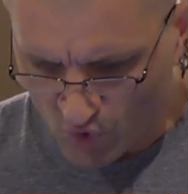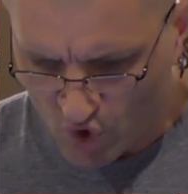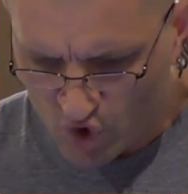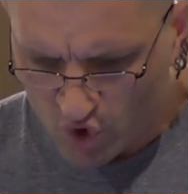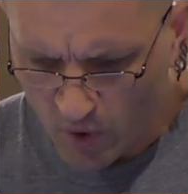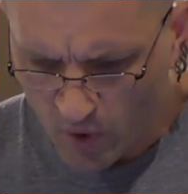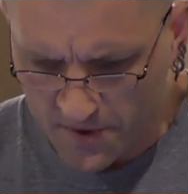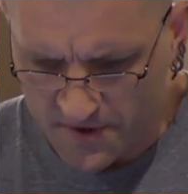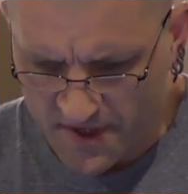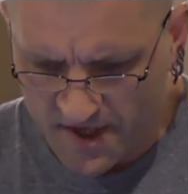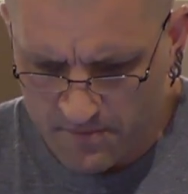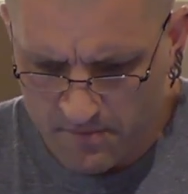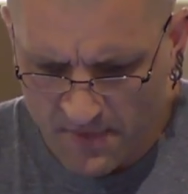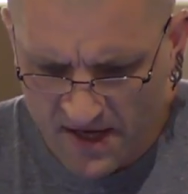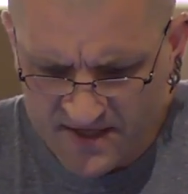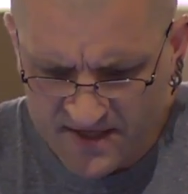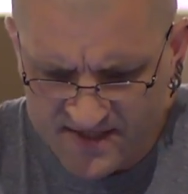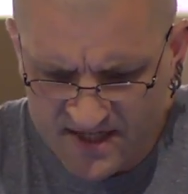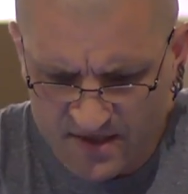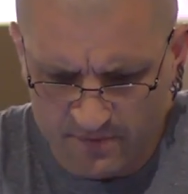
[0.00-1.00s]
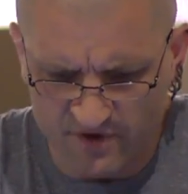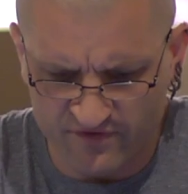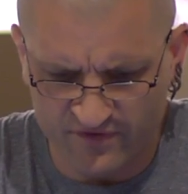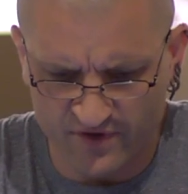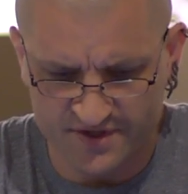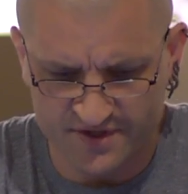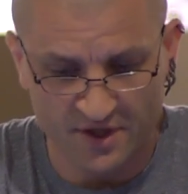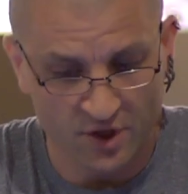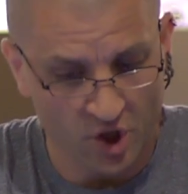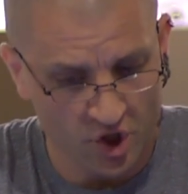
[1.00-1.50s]
Quote, "It may seem at
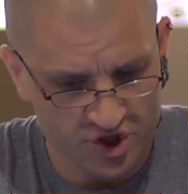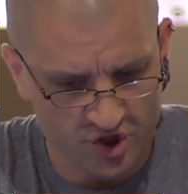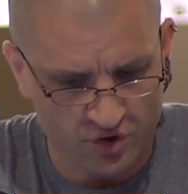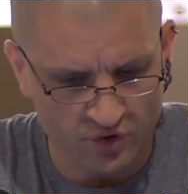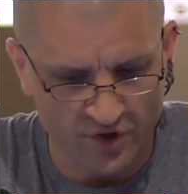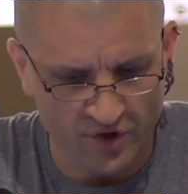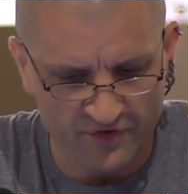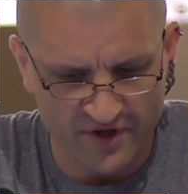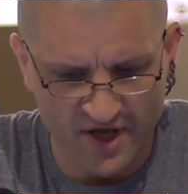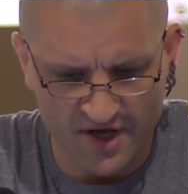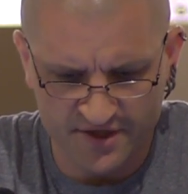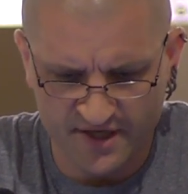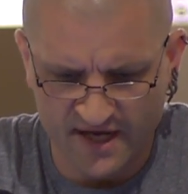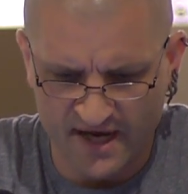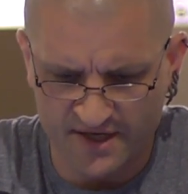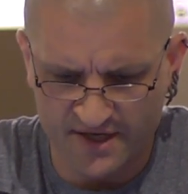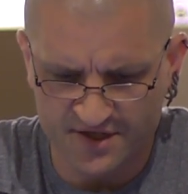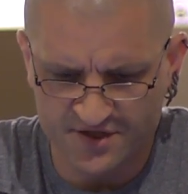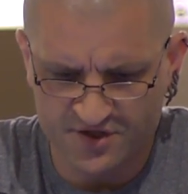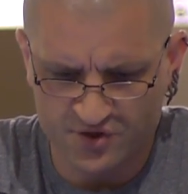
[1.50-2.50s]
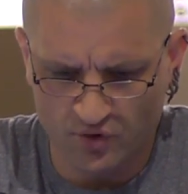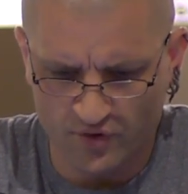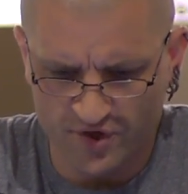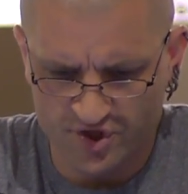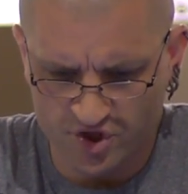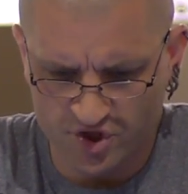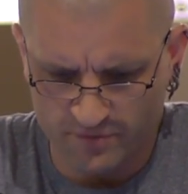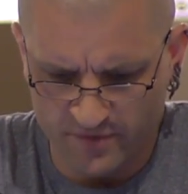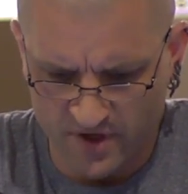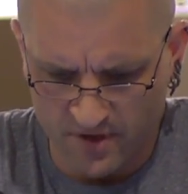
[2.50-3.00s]
first illogical that the uncanny story
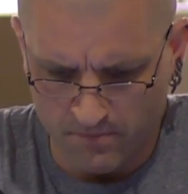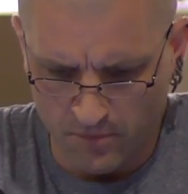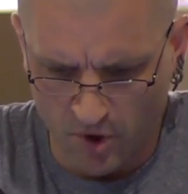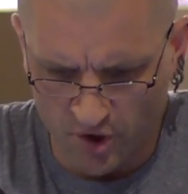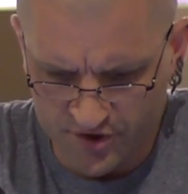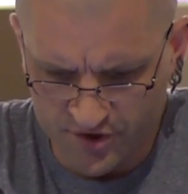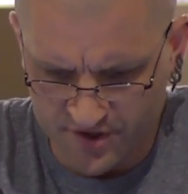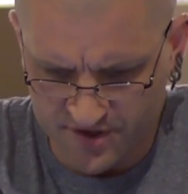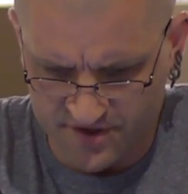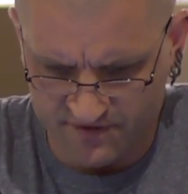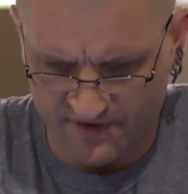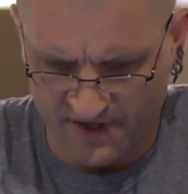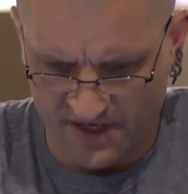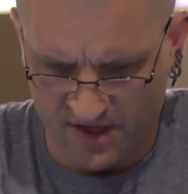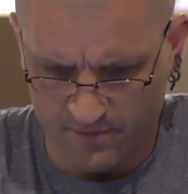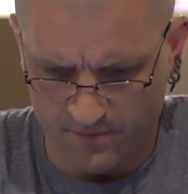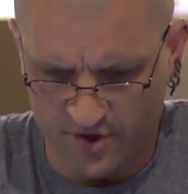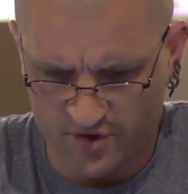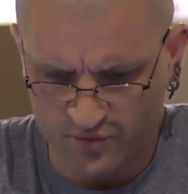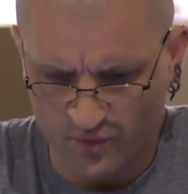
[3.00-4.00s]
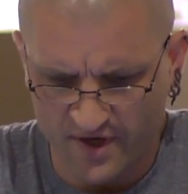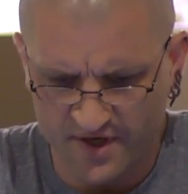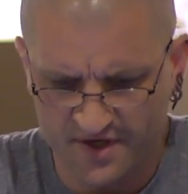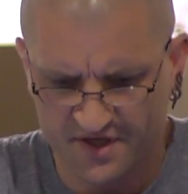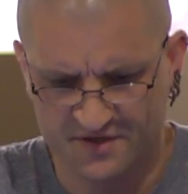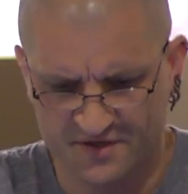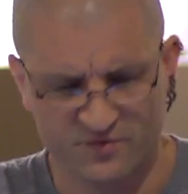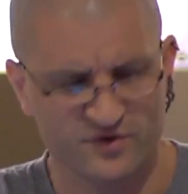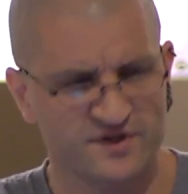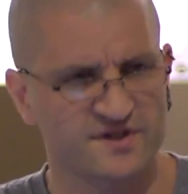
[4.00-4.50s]
should be a modern development, when it
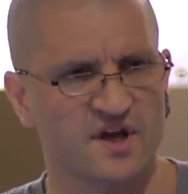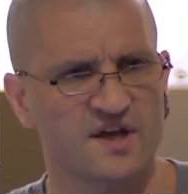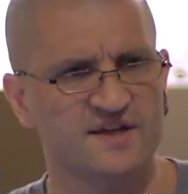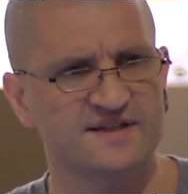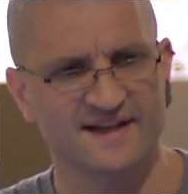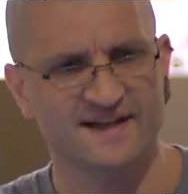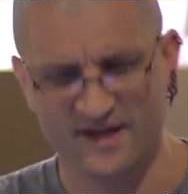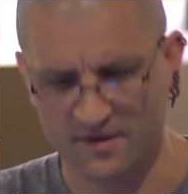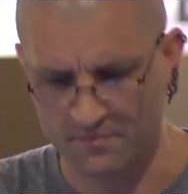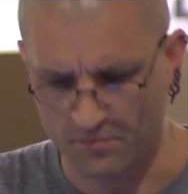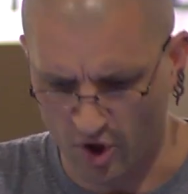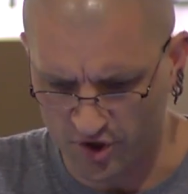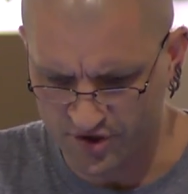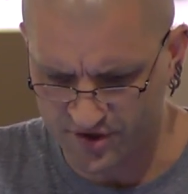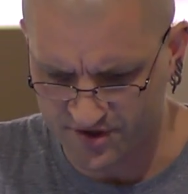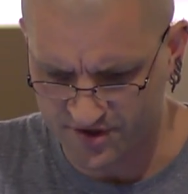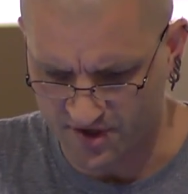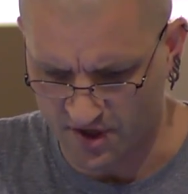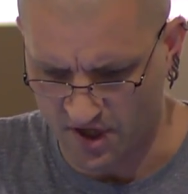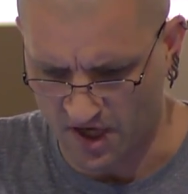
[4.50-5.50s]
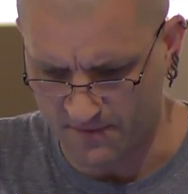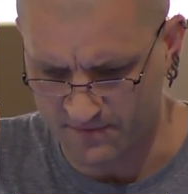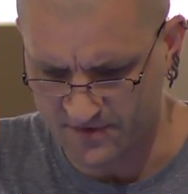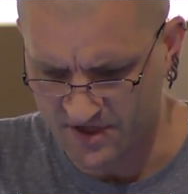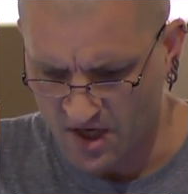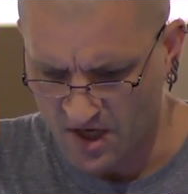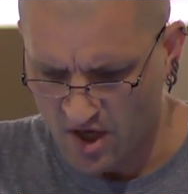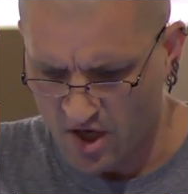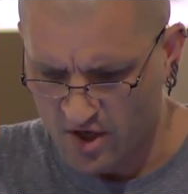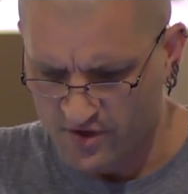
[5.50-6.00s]
is precisely in modern times
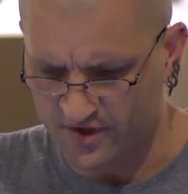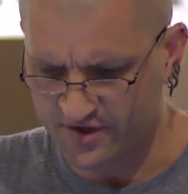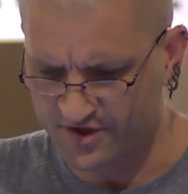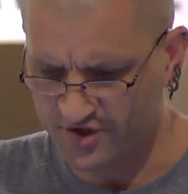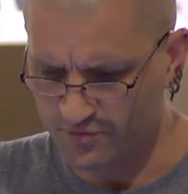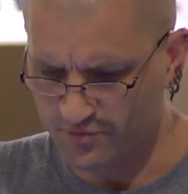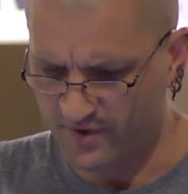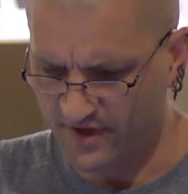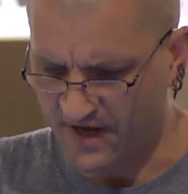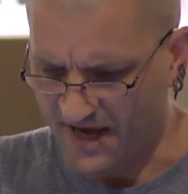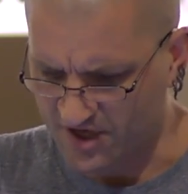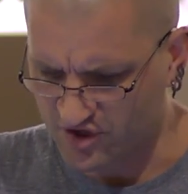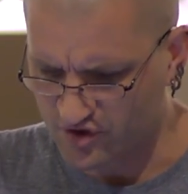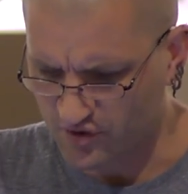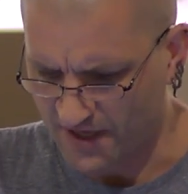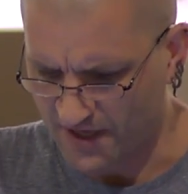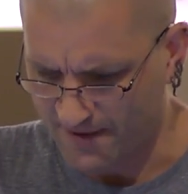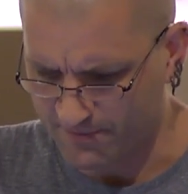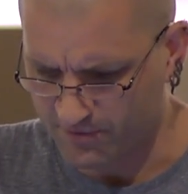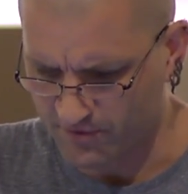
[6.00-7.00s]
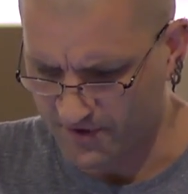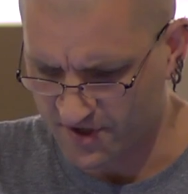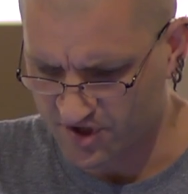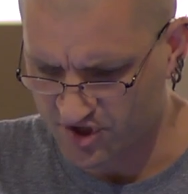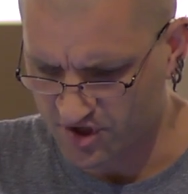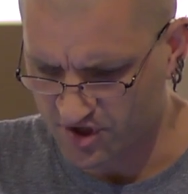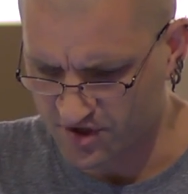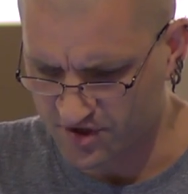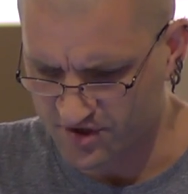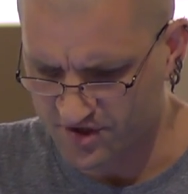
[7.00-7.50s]
that supernatural
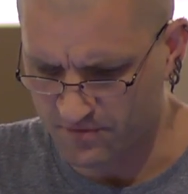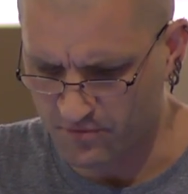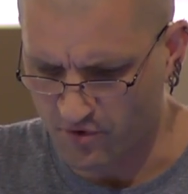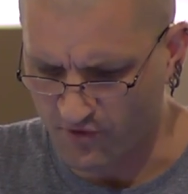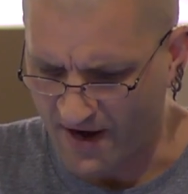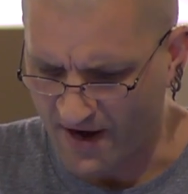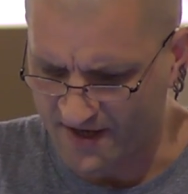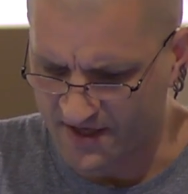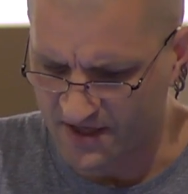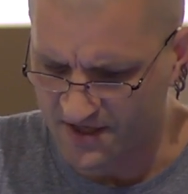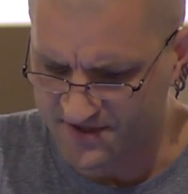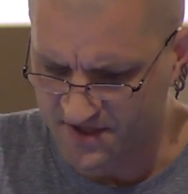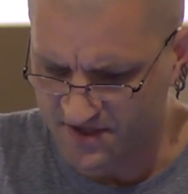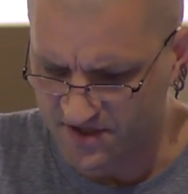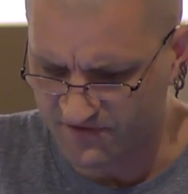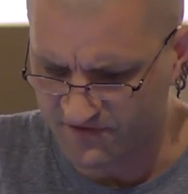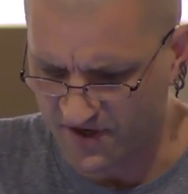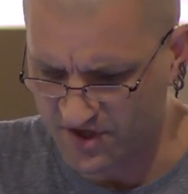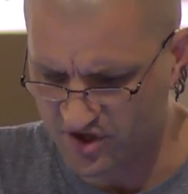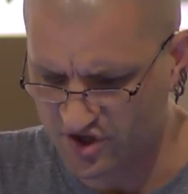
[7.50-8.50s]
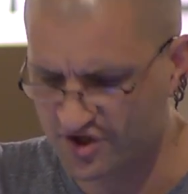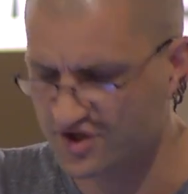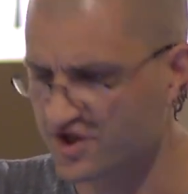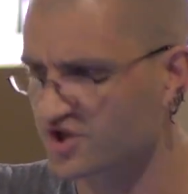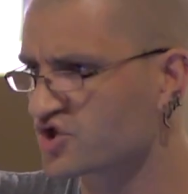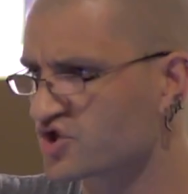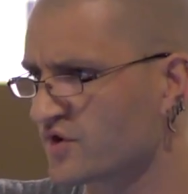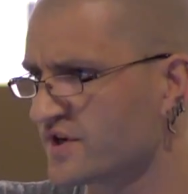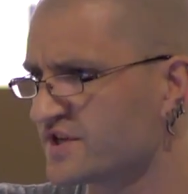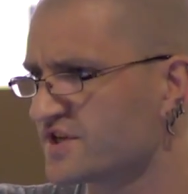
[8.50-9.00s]
apparitions and miraculous interventions are
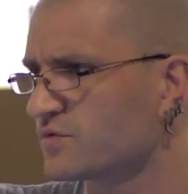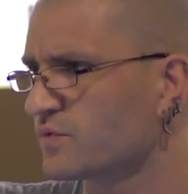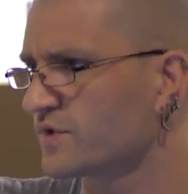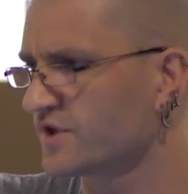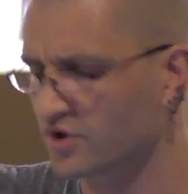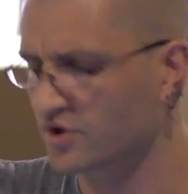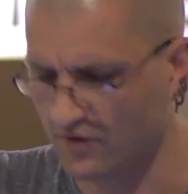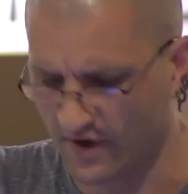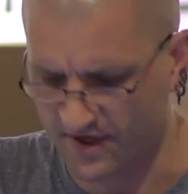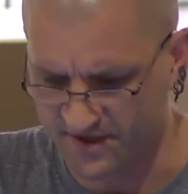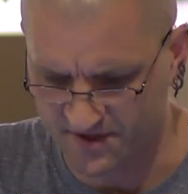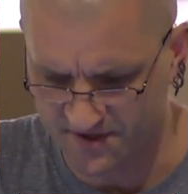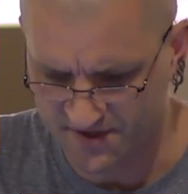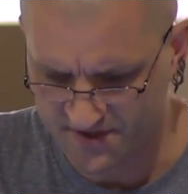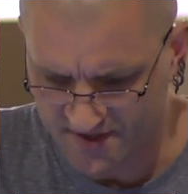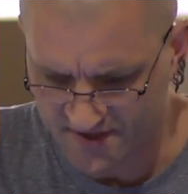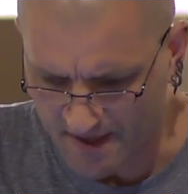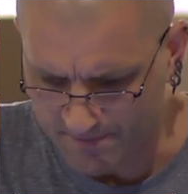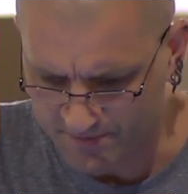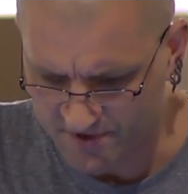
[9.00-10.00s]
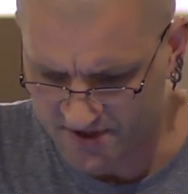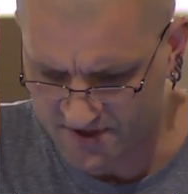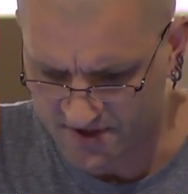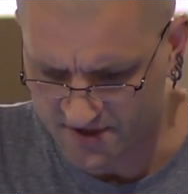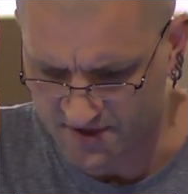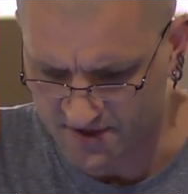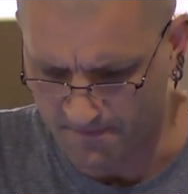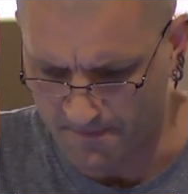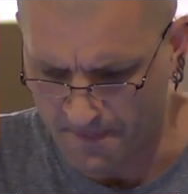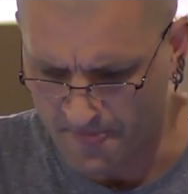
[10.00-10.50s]
treated with the greatest
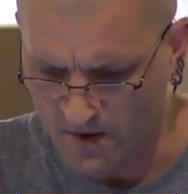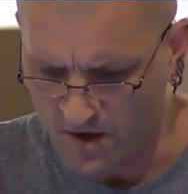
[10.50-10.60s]
skepticism.